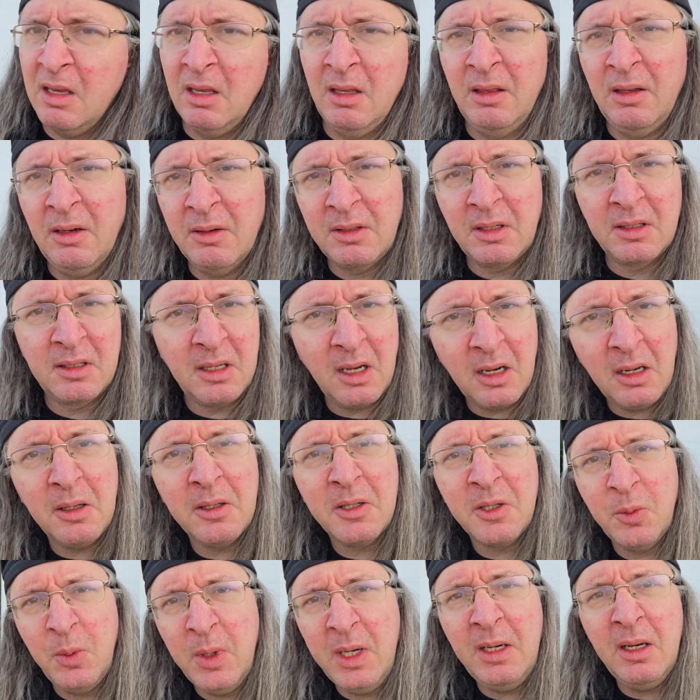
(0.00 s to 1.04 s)
There's a subtle
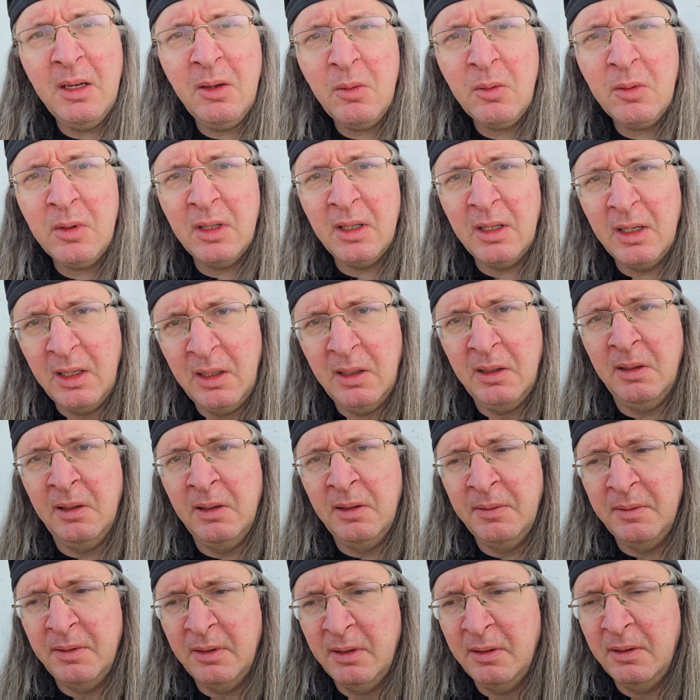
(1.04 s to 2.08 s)
sweet note in
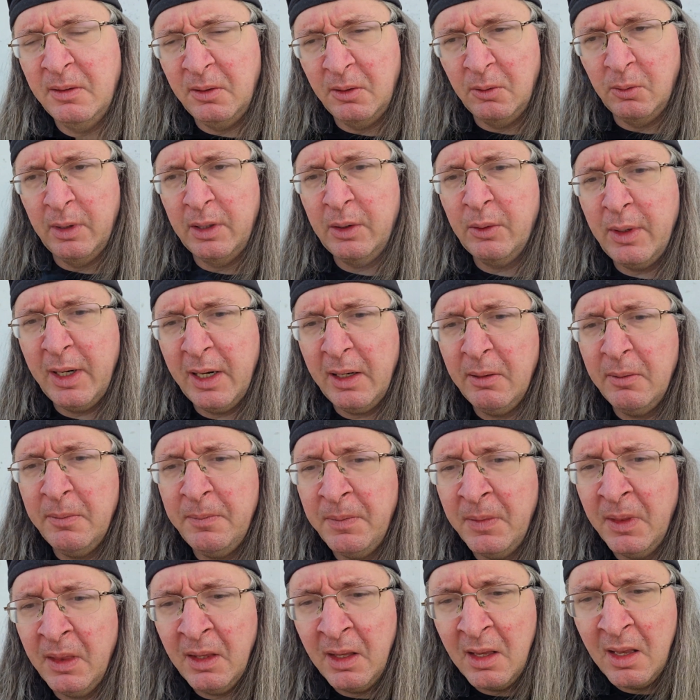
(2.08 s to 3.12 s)
the Retro Hill,
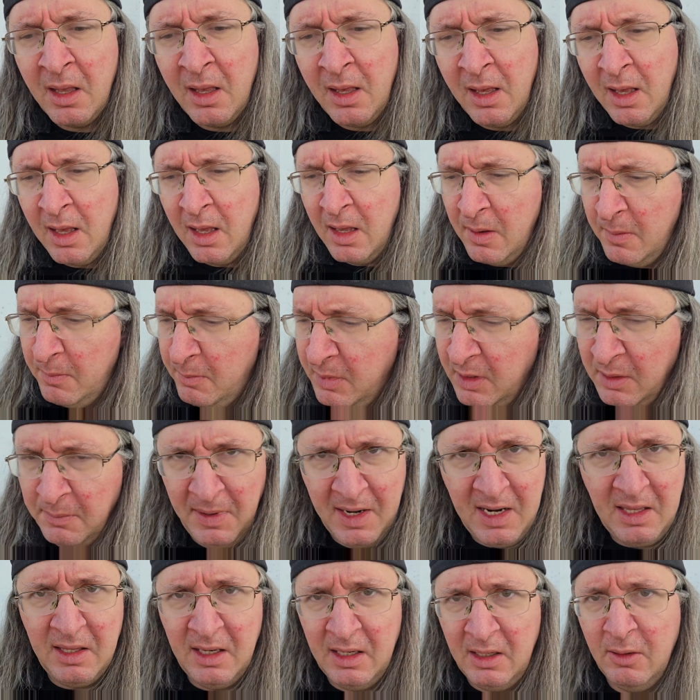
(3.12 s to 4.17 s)
but the
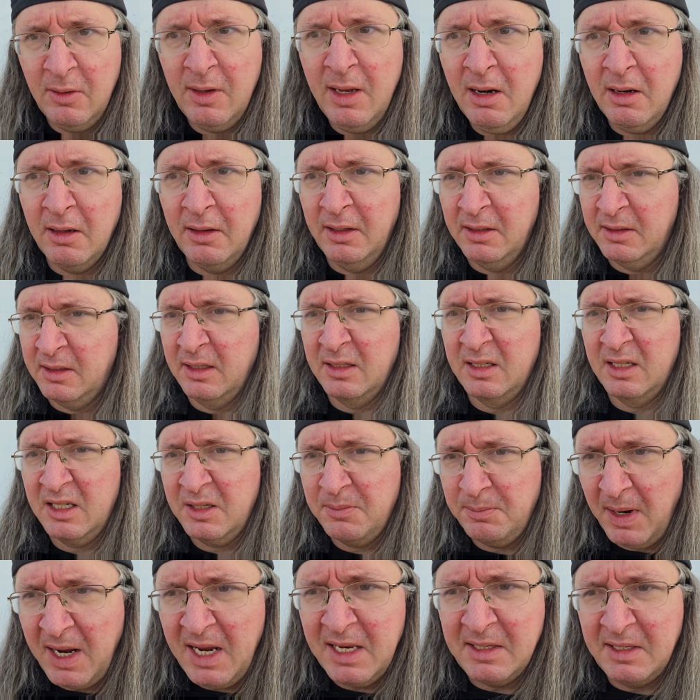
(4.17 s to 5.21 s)
main thing you get on this is
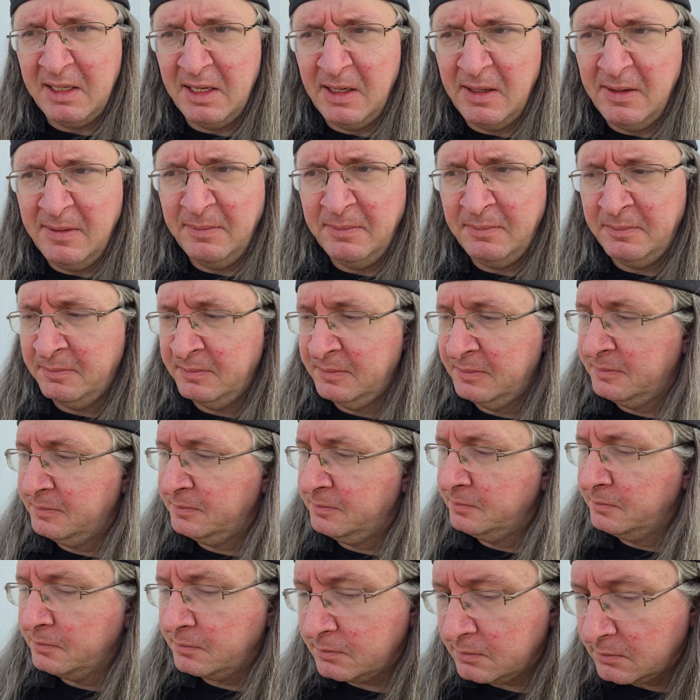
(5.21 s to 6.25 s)
spicy.
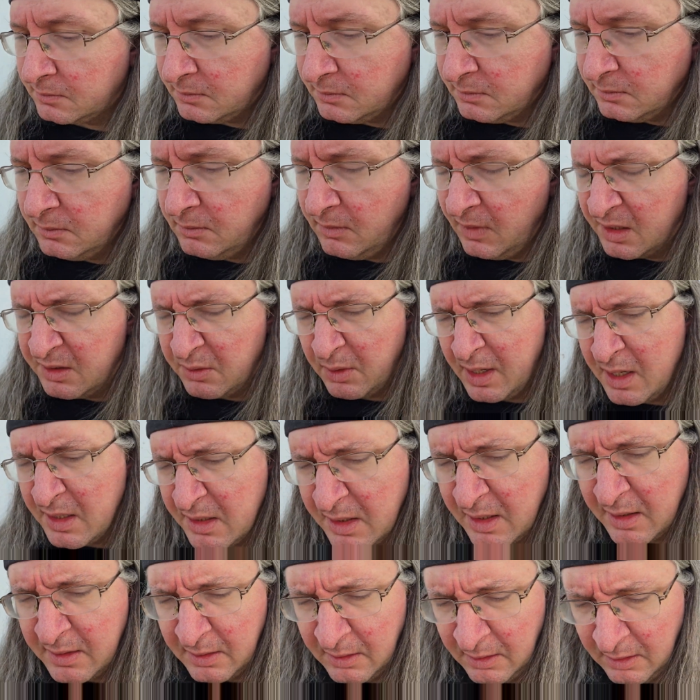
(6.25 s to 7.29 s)
So I guess
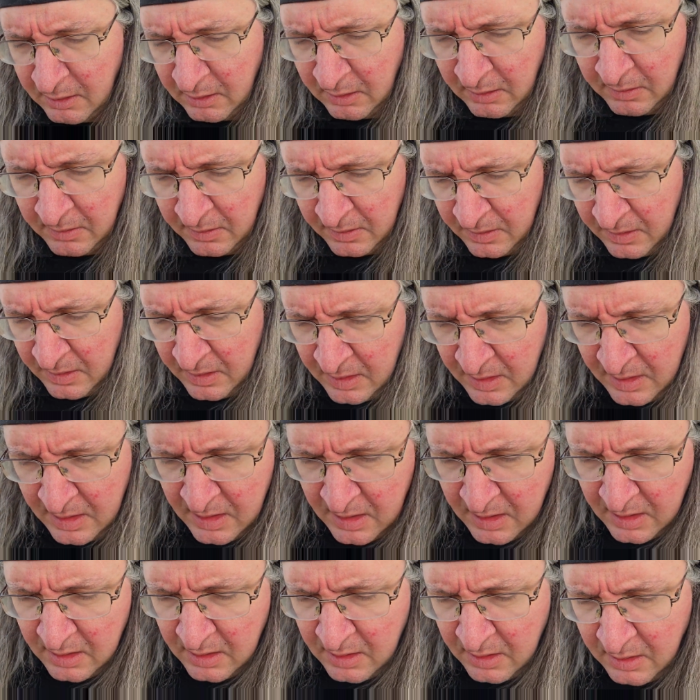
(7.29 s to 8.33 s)
that they're
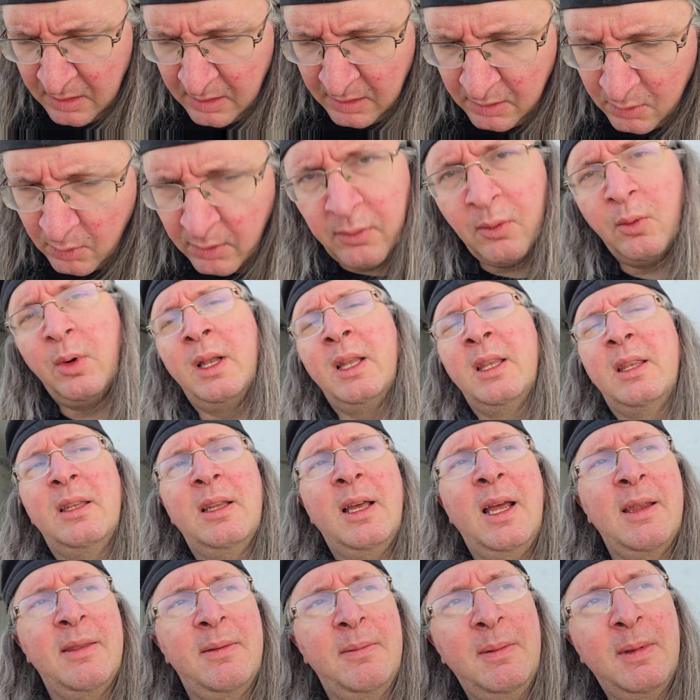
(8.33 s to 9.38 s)
going for what
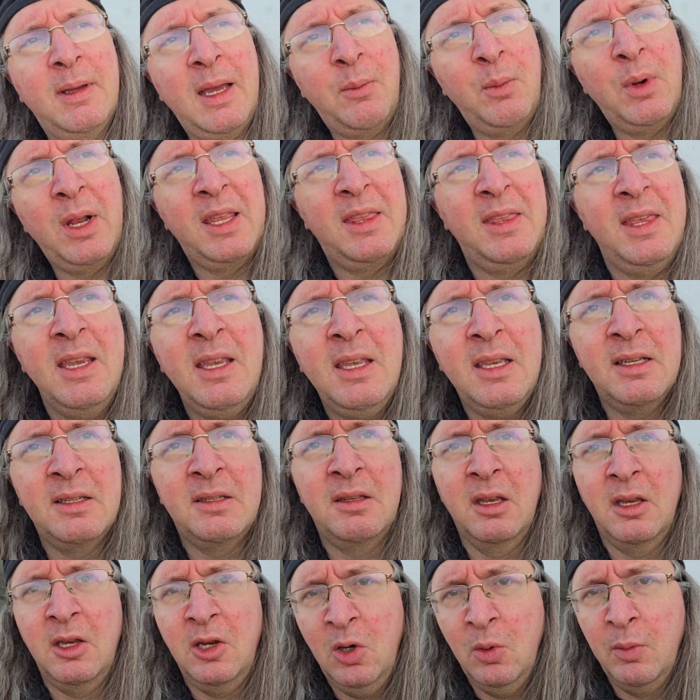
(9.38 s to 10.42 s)
I think is
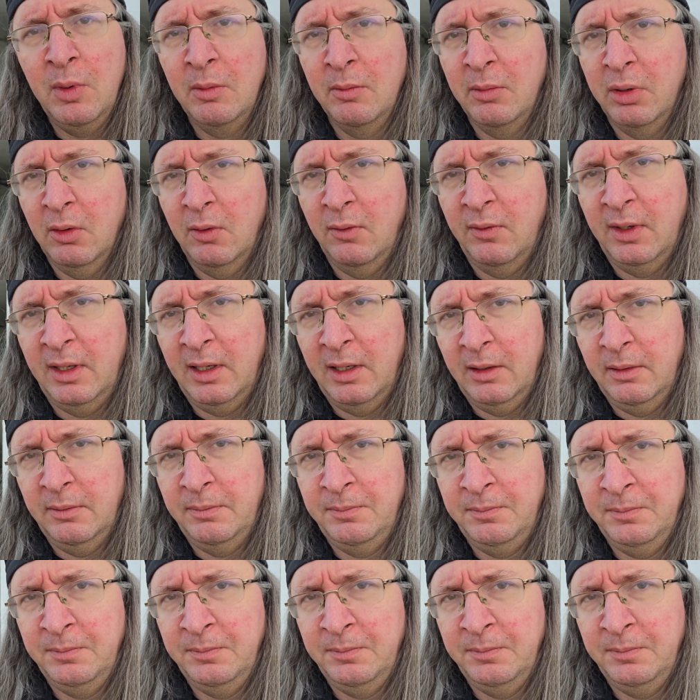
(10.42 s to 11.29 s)
the Cuban profile.